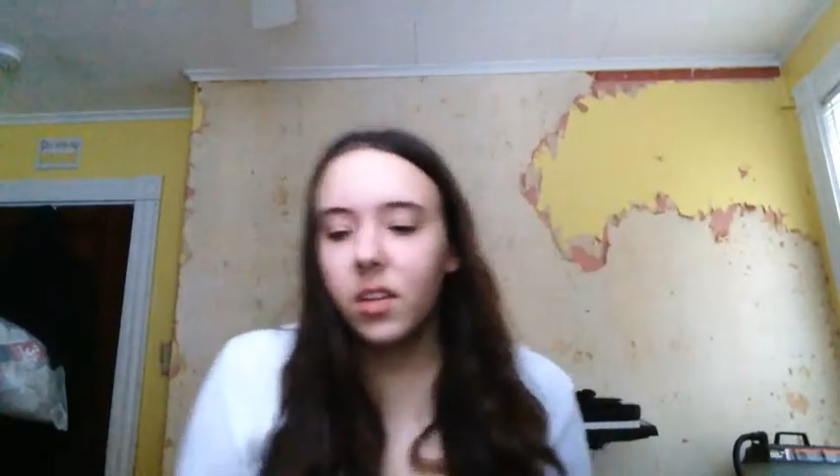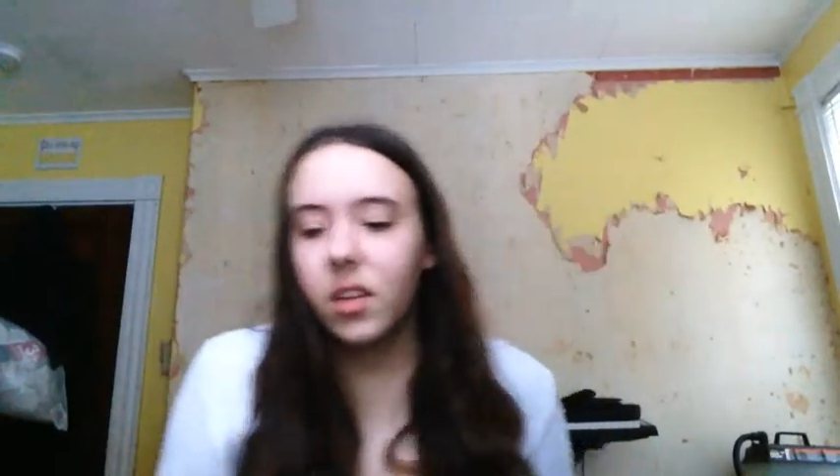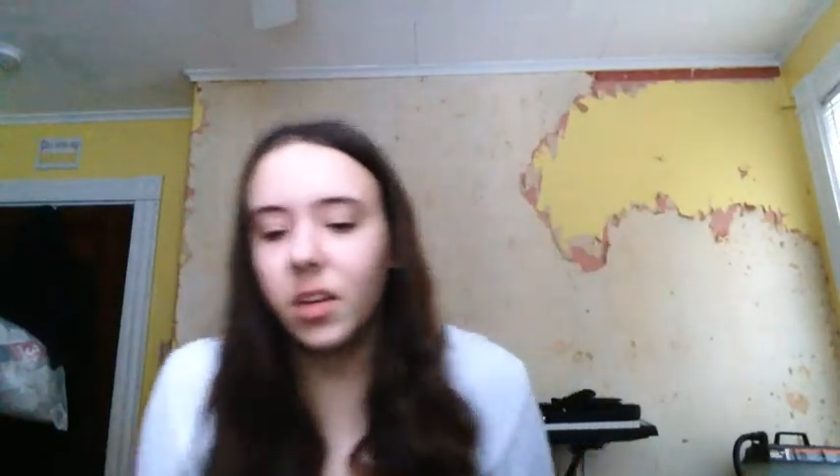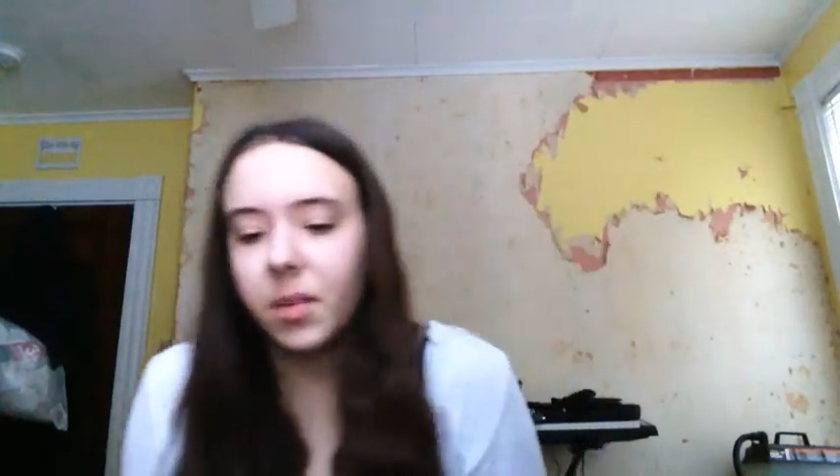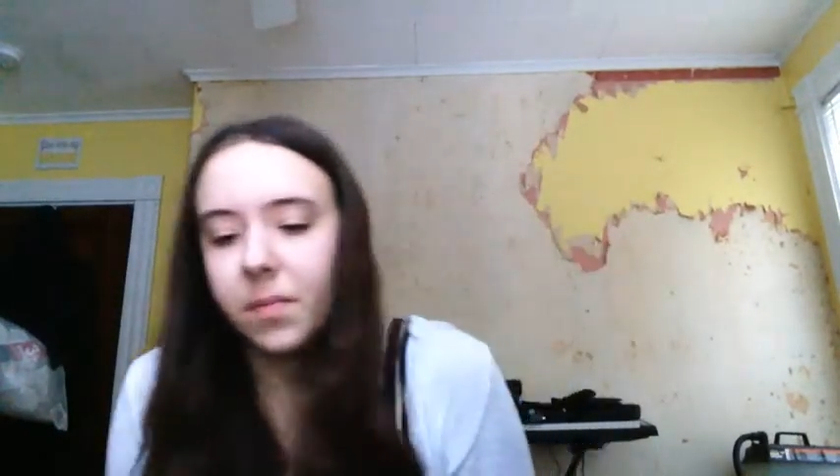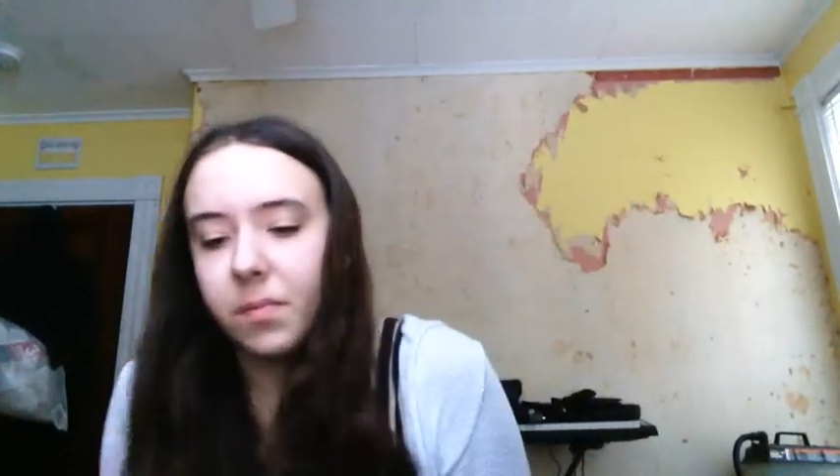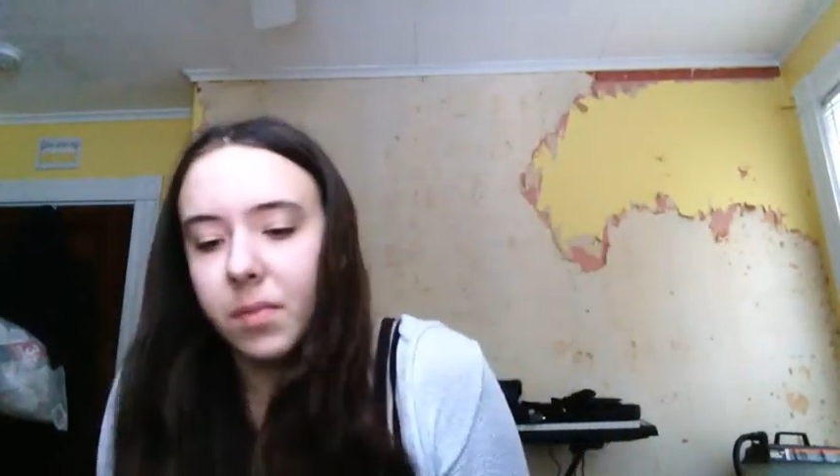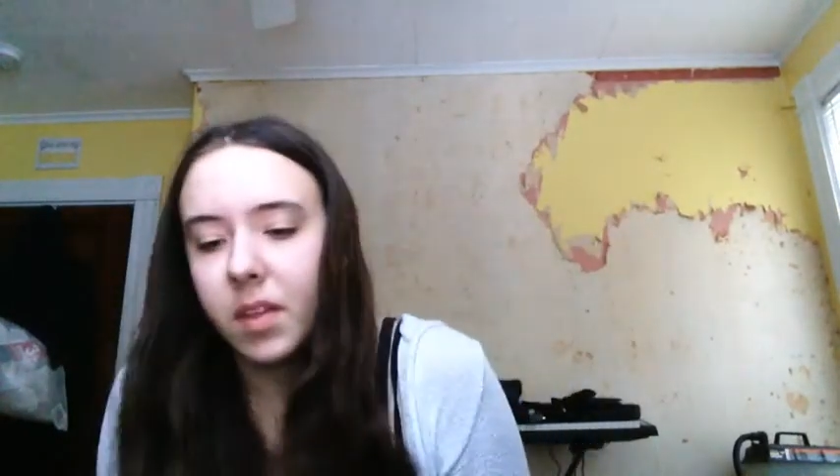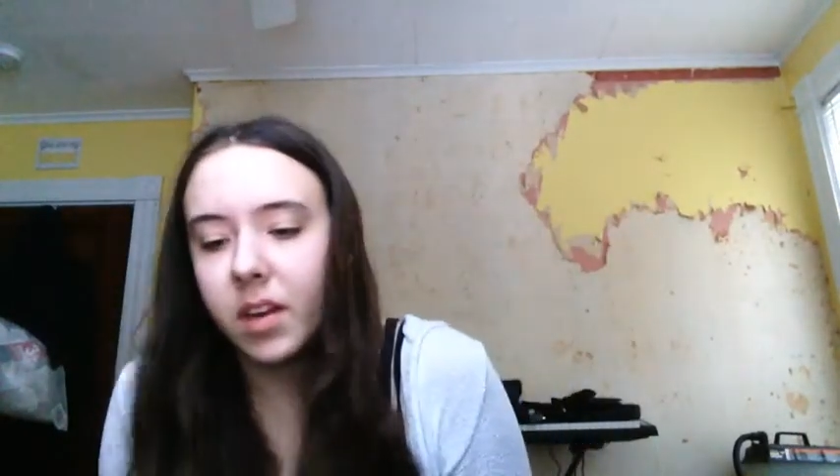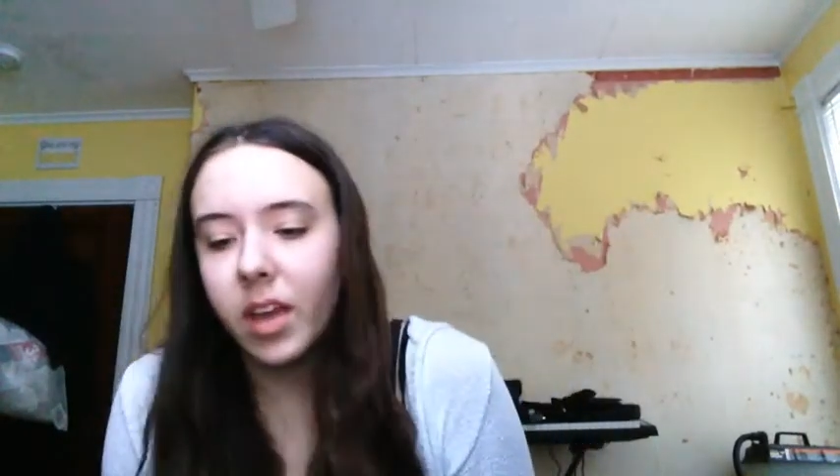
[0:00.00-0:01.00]
Um,
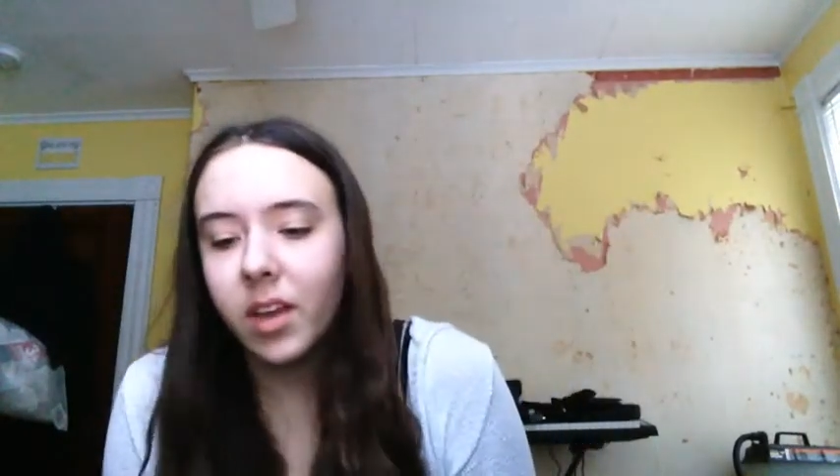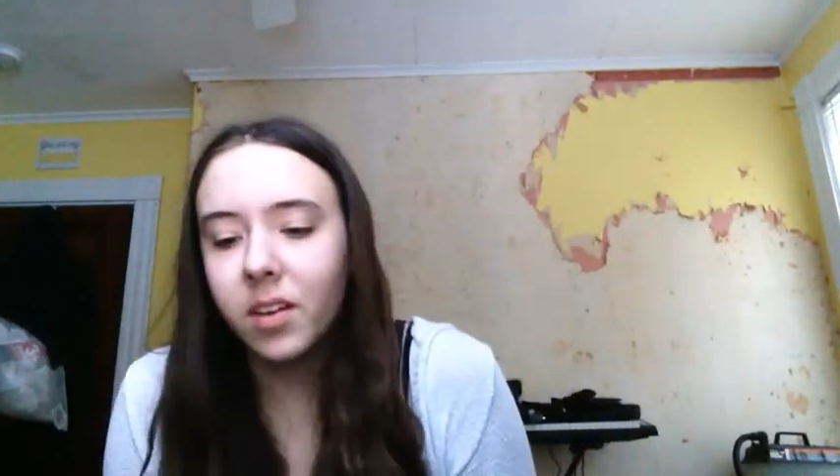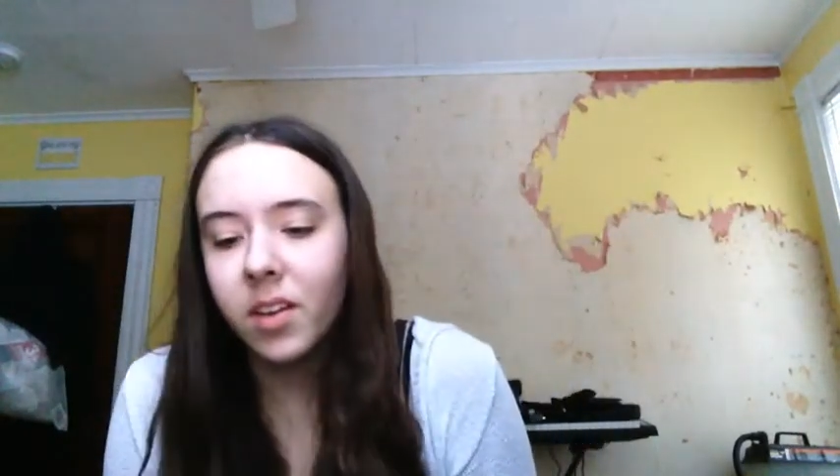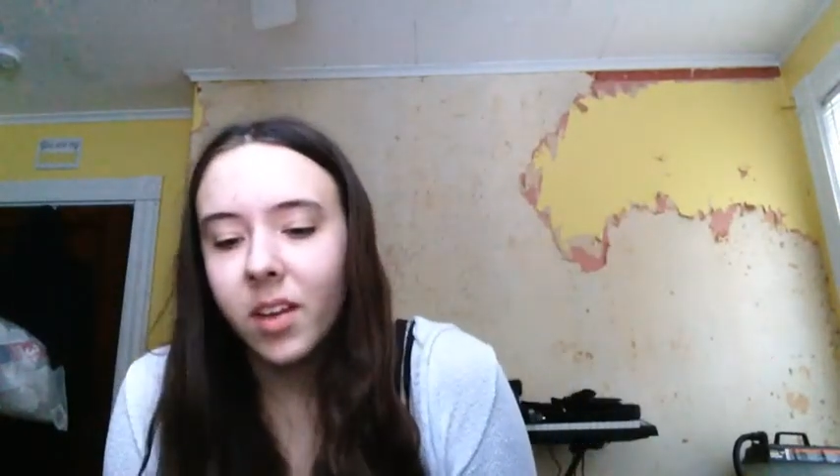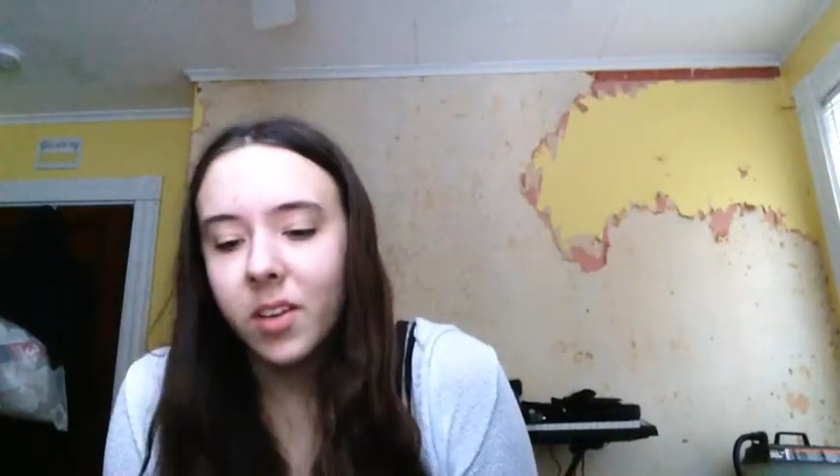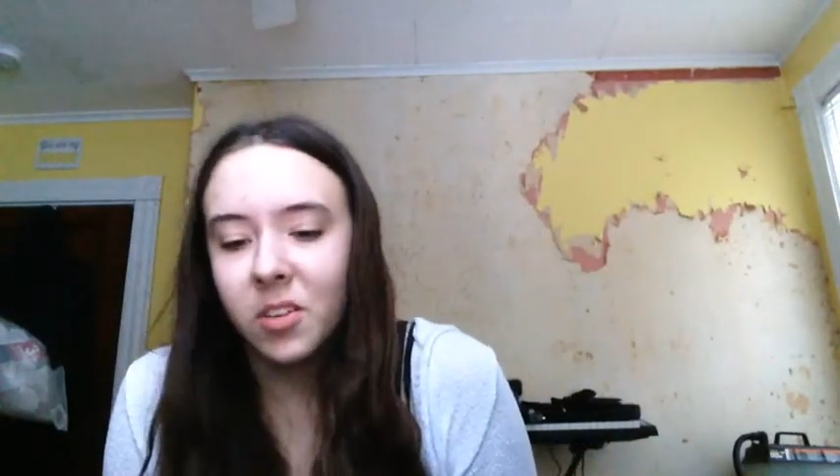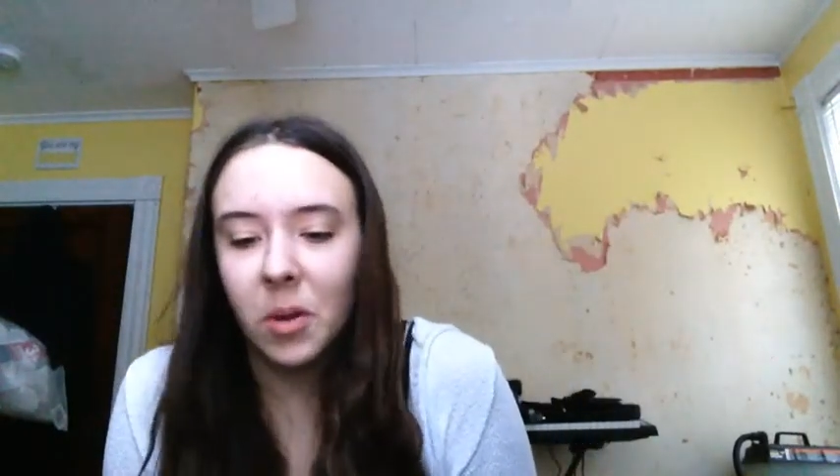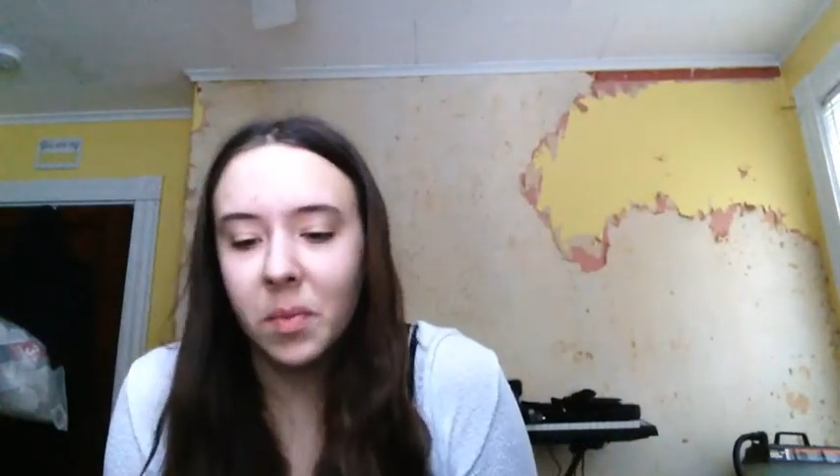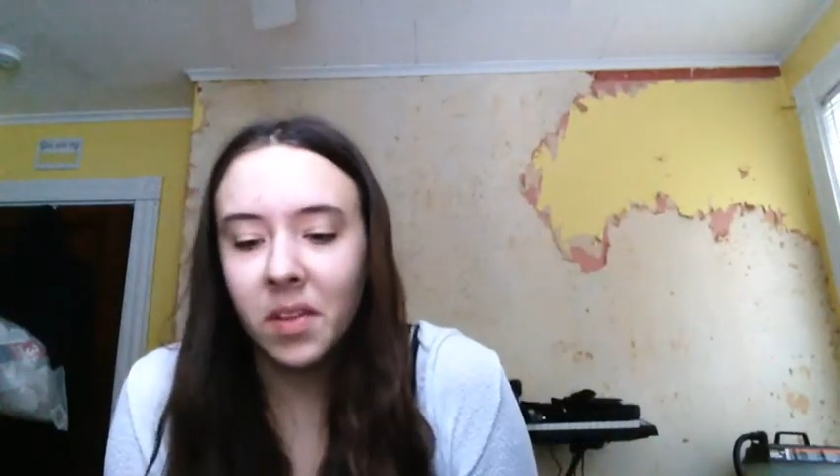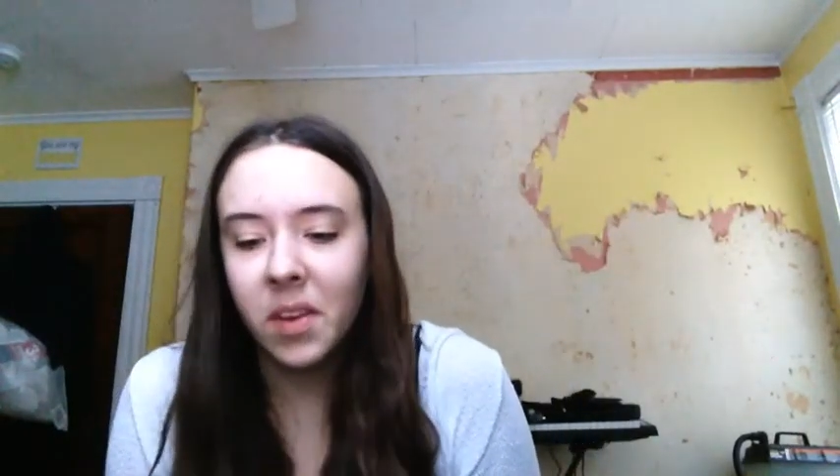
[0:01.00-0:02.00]
but then again,
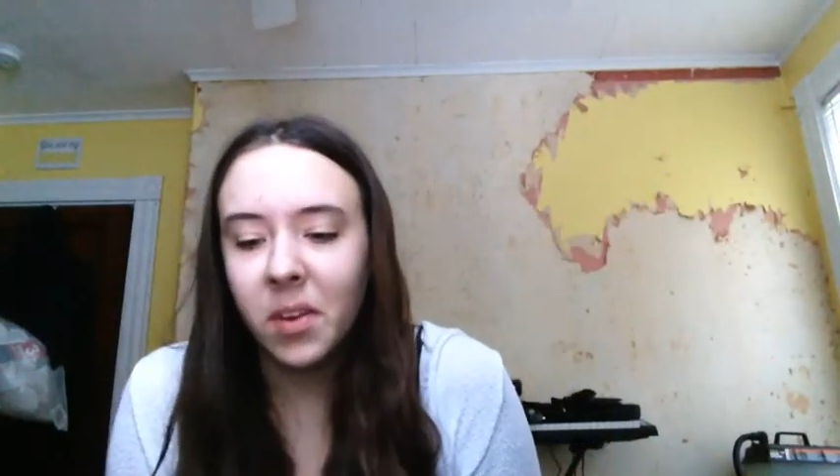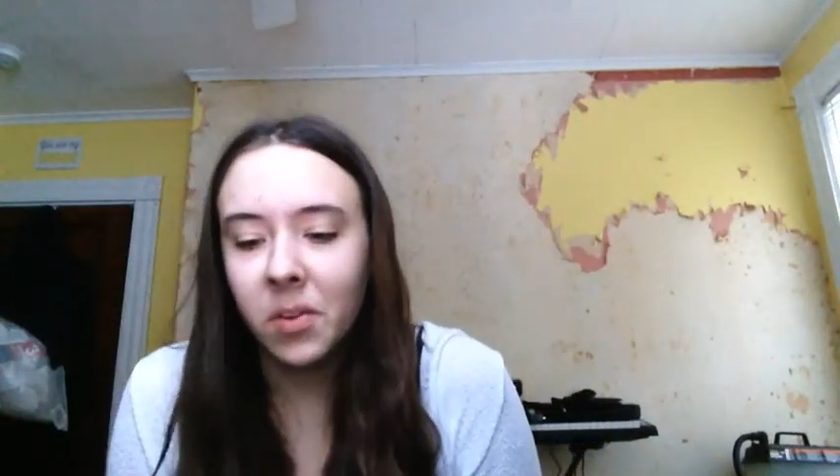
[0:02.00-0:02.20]
don't be the